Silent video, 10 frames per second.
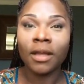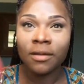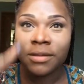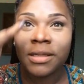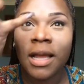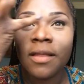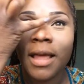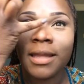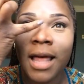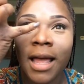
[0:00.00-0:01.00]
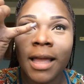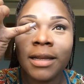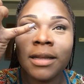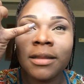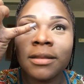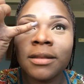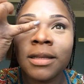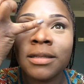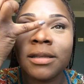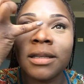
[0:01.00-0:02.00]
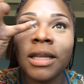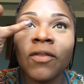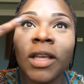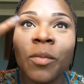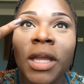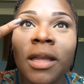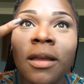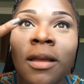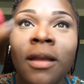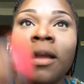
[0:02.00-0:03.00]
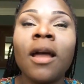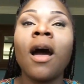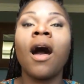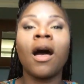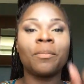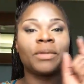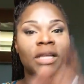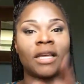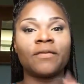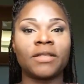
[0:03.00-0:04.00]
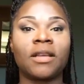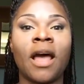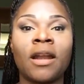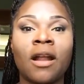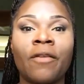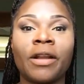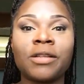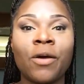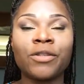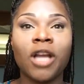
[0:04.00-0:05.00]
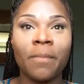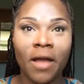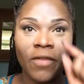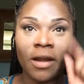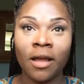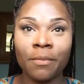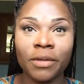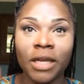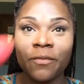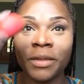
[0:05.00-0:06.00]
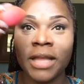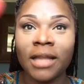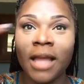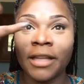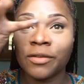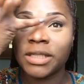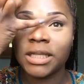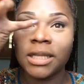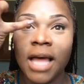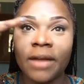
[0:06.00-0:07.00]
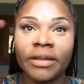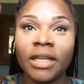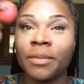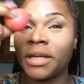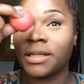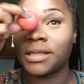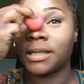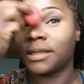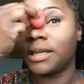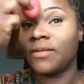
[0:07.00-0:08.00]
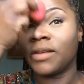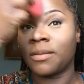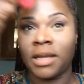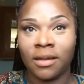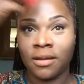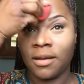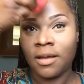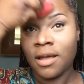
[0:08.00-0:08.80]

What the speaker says: You see how that line is leaving me? Uplift. I done already told y'all about that uplift, but that line, you see the line right there, but it is leaving me.